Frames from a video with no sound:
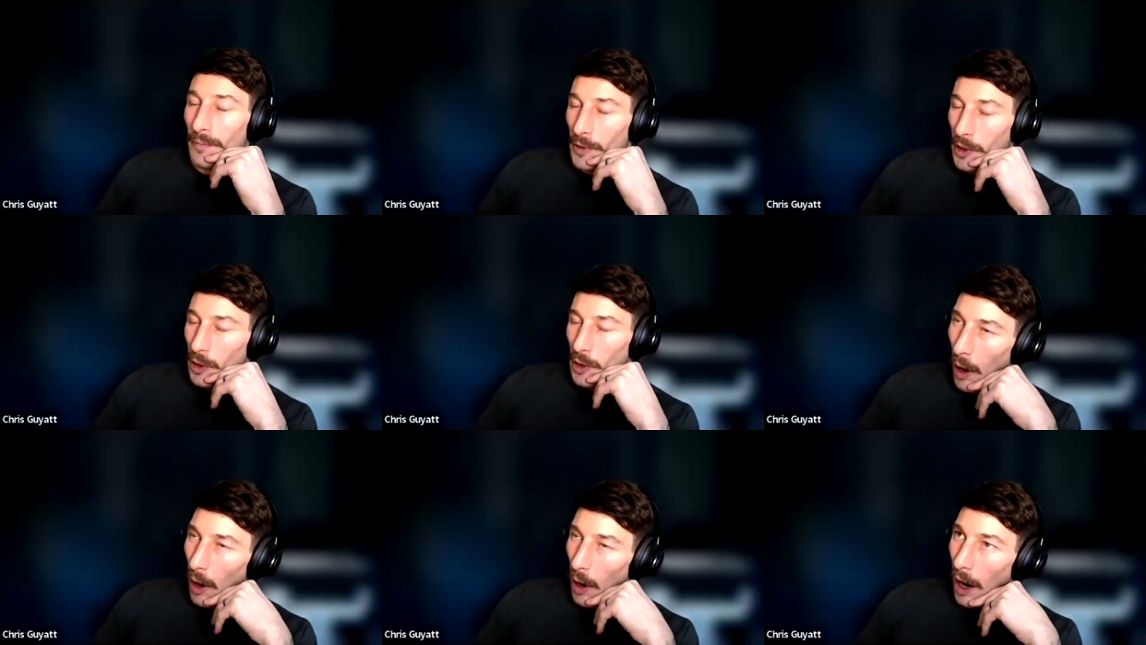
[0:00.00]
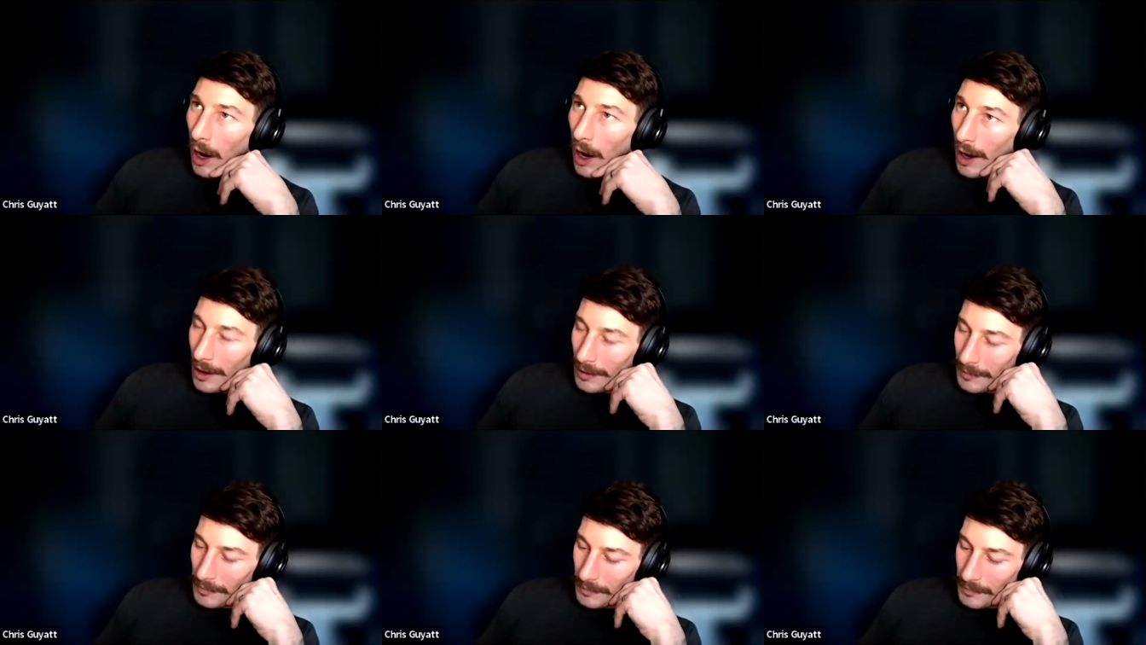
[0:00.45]
you
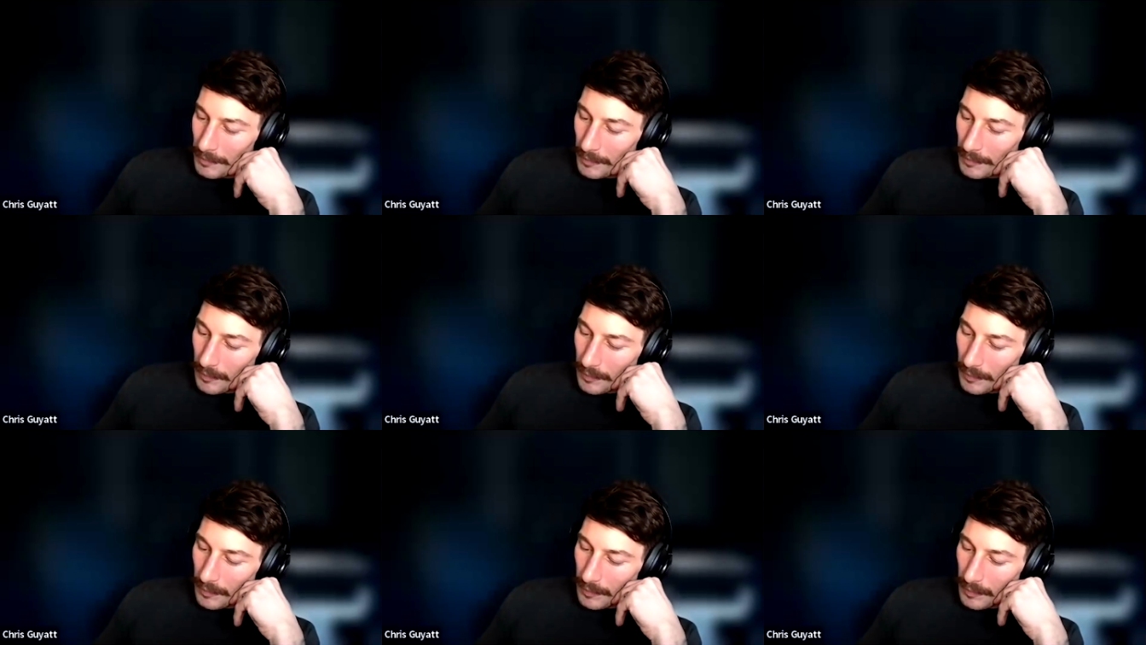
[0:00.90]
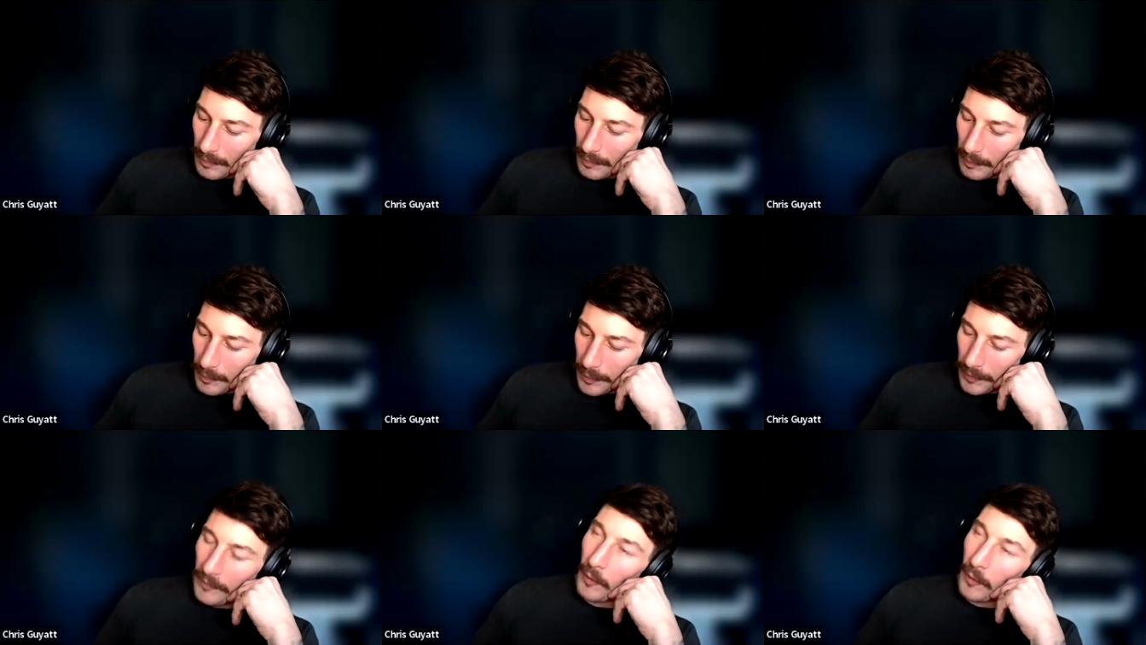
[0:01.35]
are
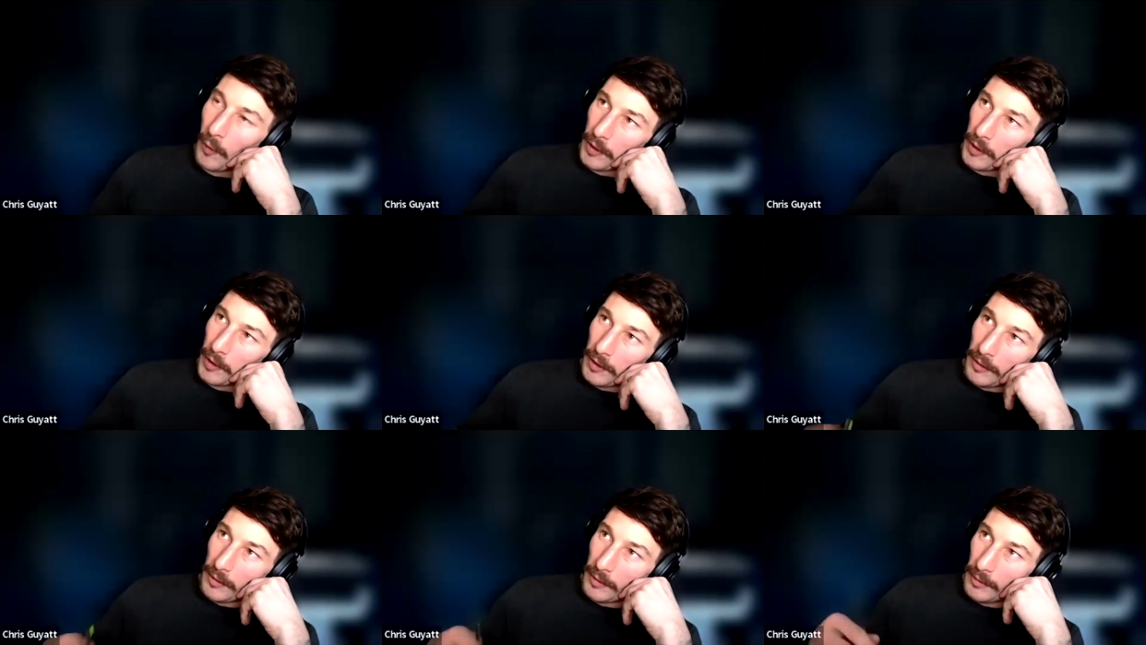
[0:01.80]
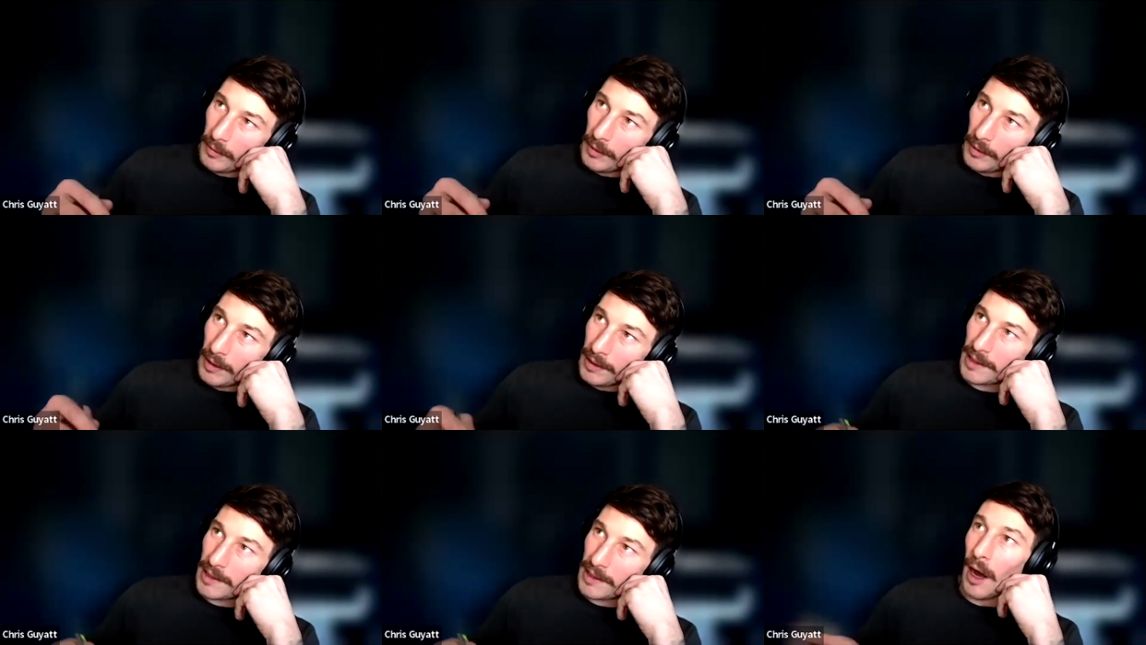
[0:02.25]
before you